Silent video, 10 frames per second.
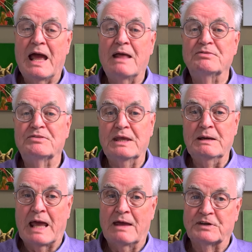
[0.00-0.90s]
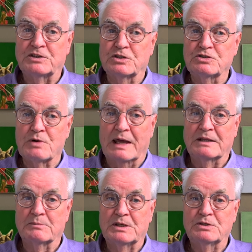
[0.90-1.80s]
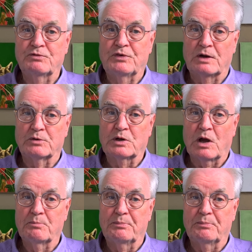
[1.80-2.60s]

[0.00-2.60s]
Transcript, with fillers: and then having to drag them into Final Cut